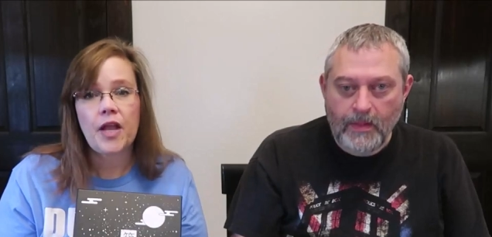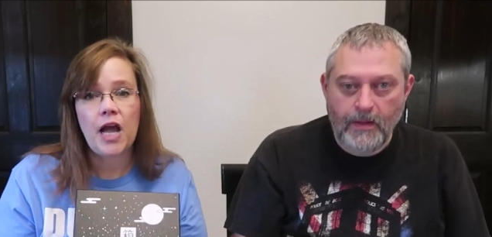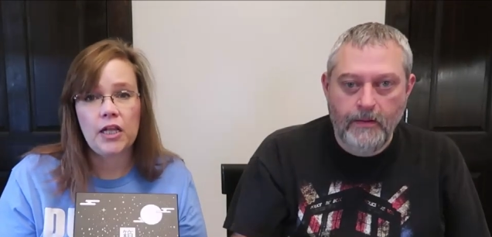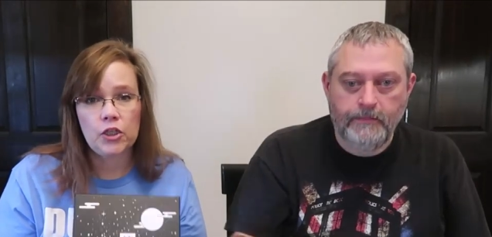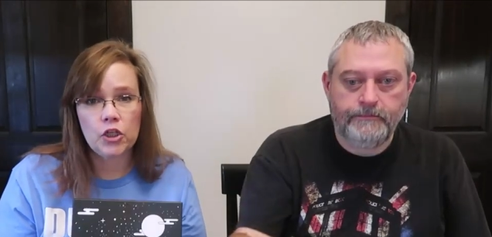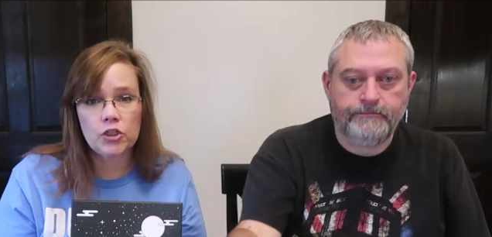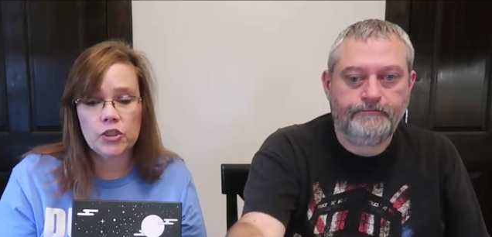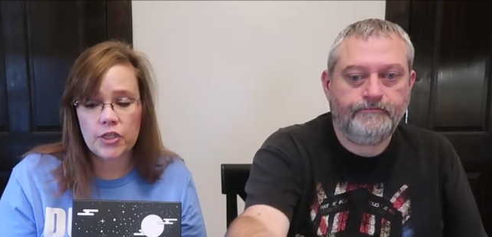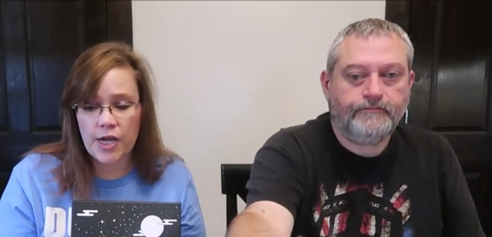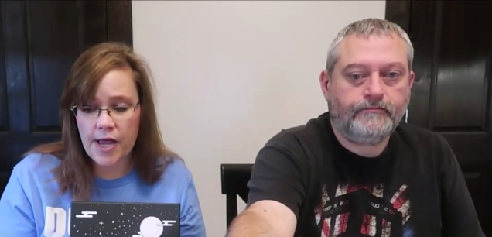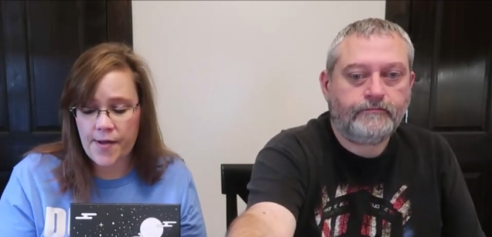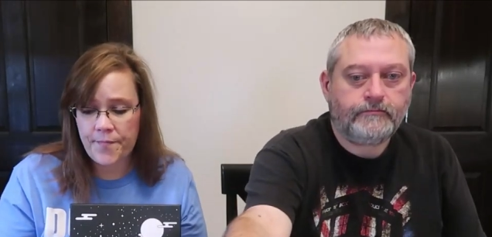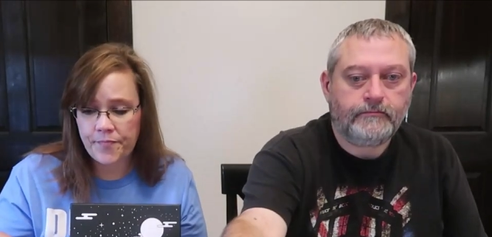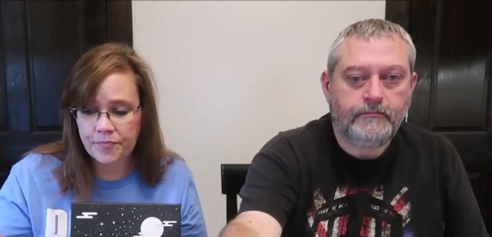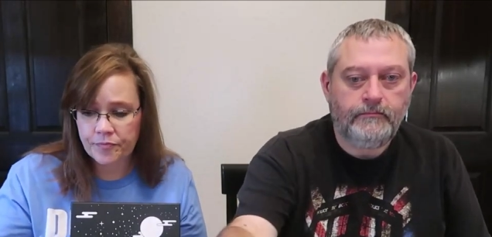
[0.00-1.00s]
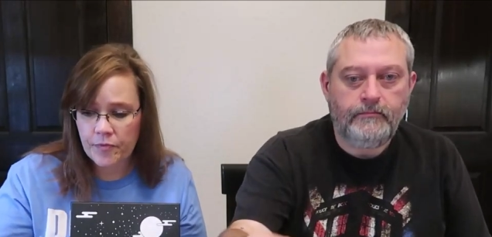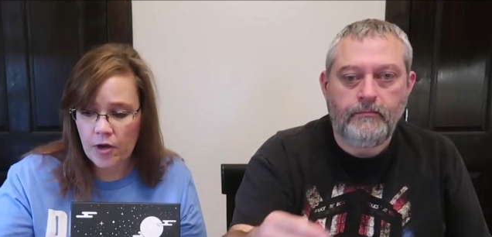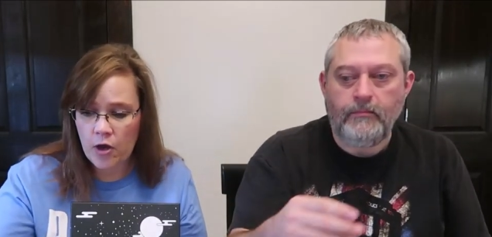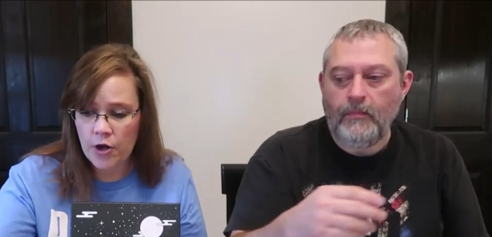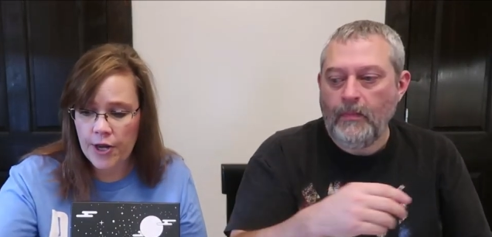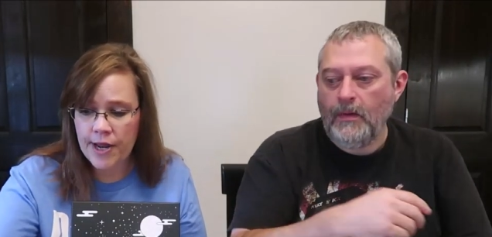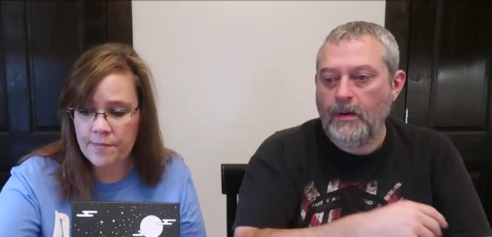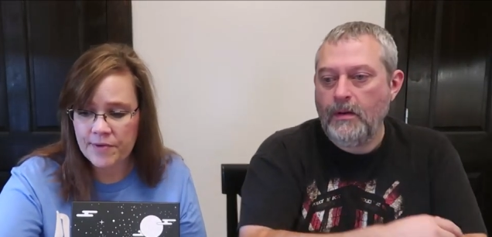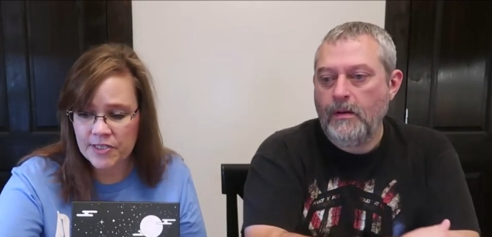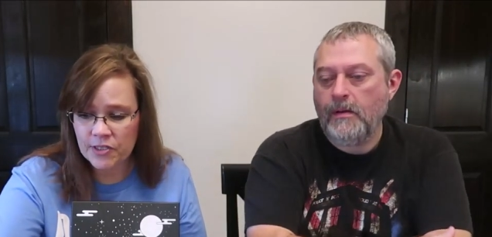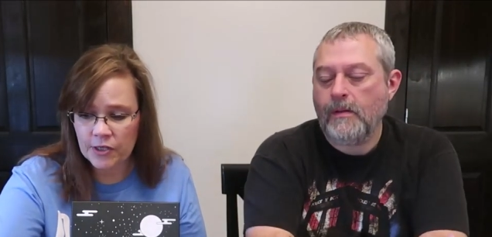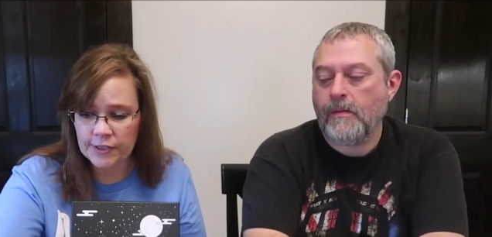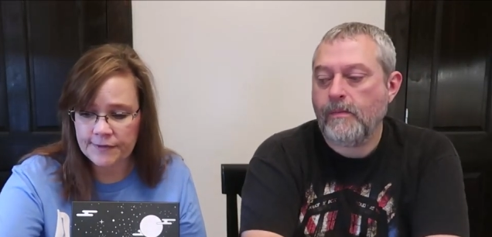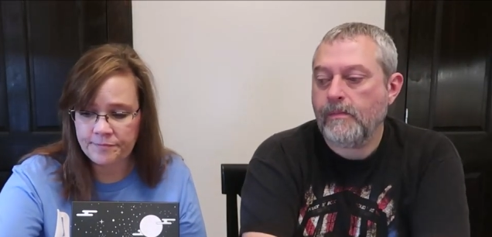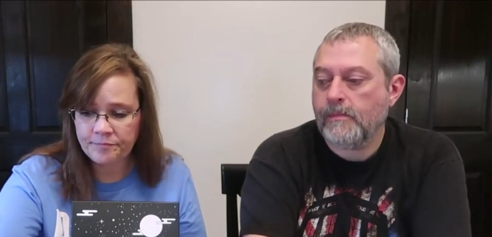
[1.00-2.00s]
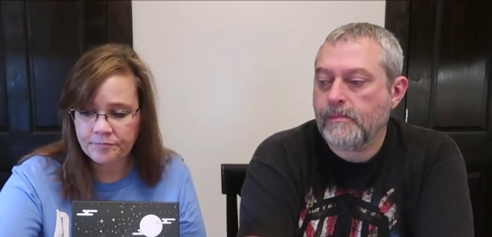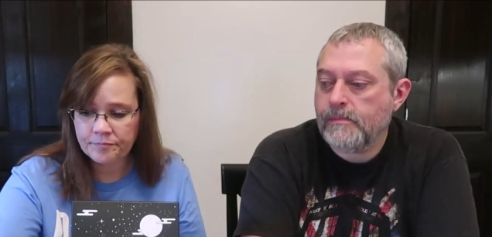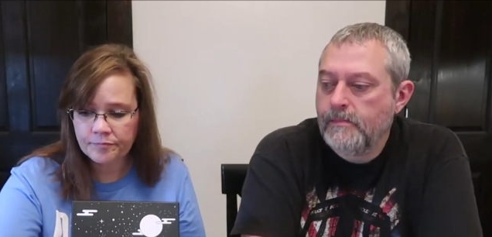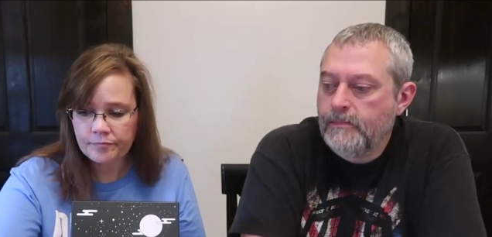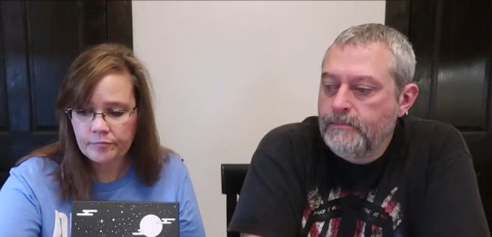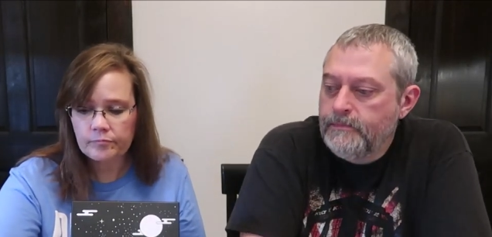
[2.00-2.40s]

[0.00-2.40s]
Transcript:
Speaker 1: I looked it up on Amazon.